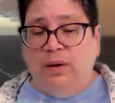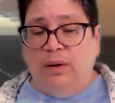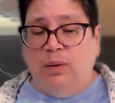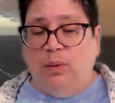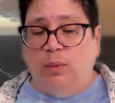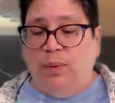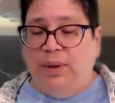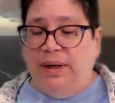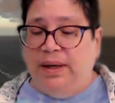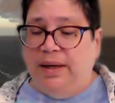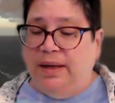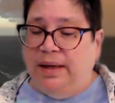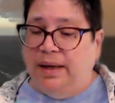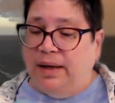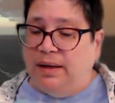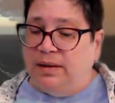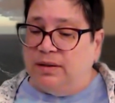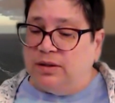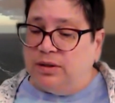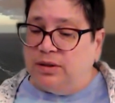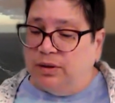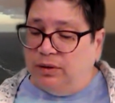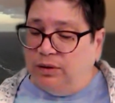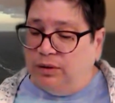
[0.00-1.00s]
We
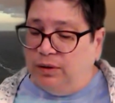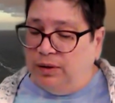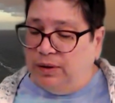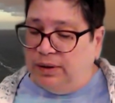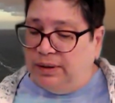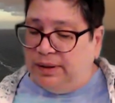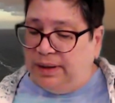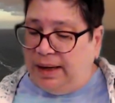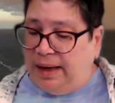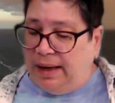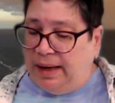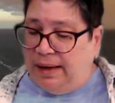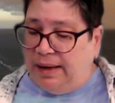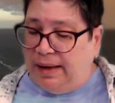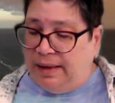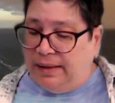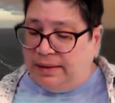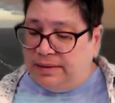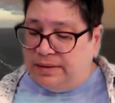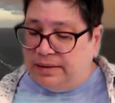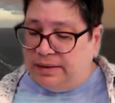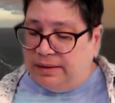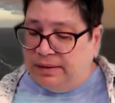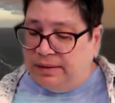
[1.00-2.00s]
get to look
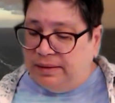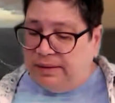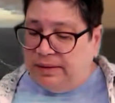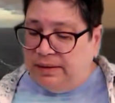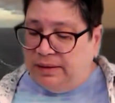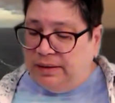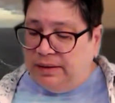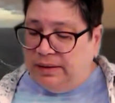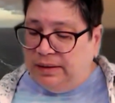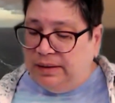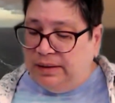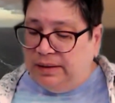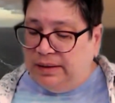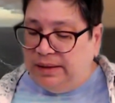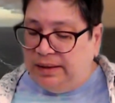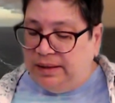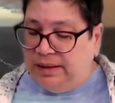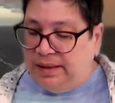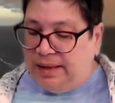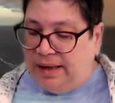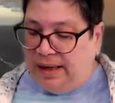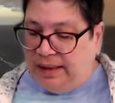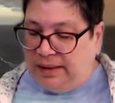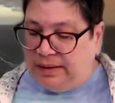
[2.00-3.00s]
at
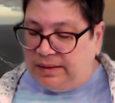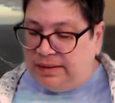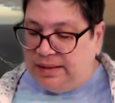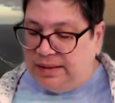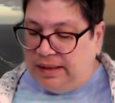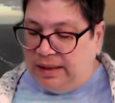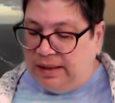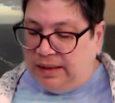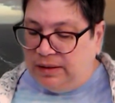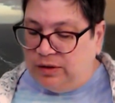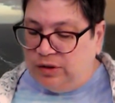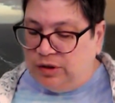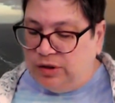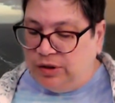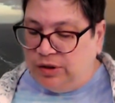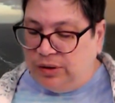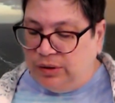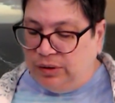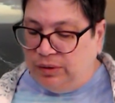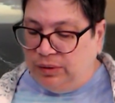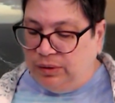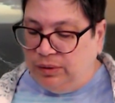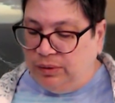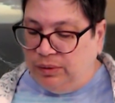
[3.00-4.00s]
connecting
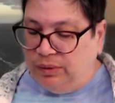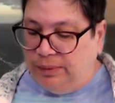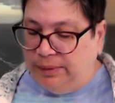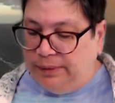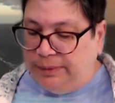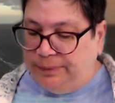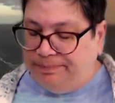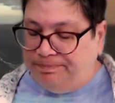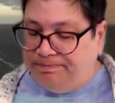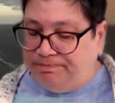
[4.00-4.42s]
to